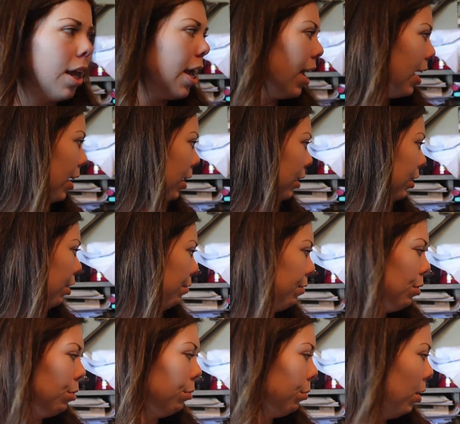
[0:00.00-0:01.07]
and a
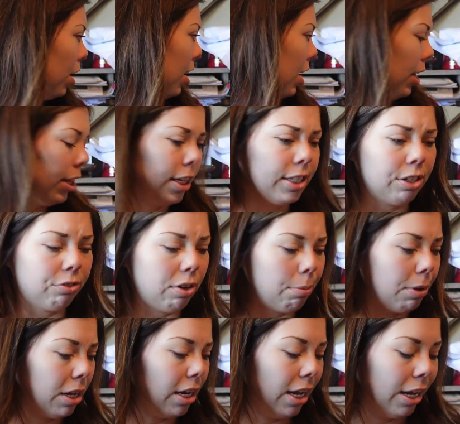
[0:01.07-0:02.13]
few things of
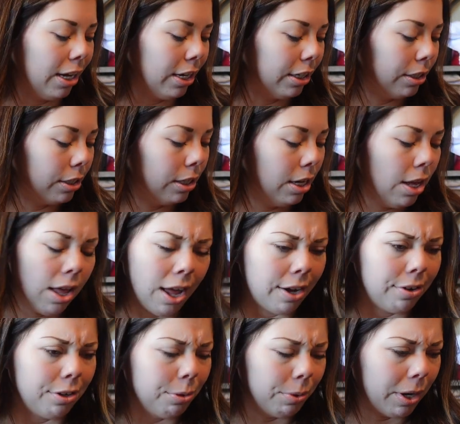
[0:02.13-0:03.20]
ribbon and I
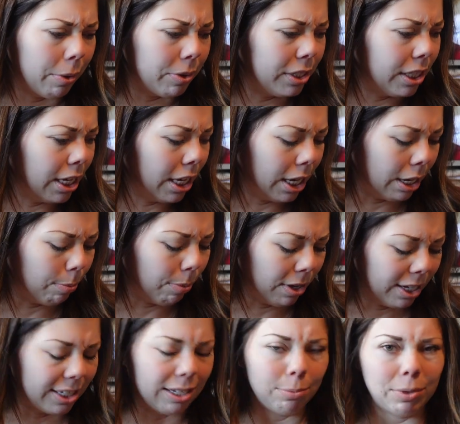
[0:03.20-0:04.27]
don't know what I was thinking
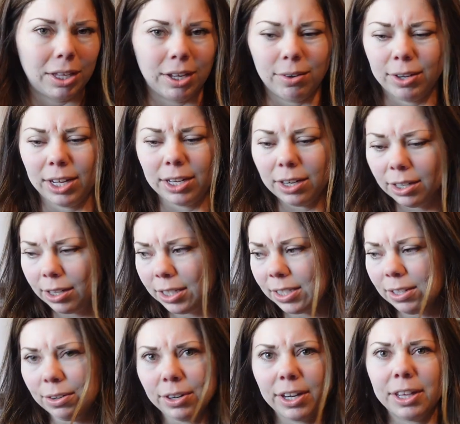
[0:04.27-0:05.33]
because I'm like, okay, none of these
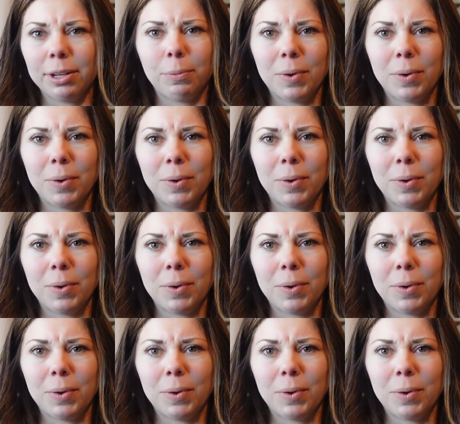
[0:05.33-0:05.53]
go together.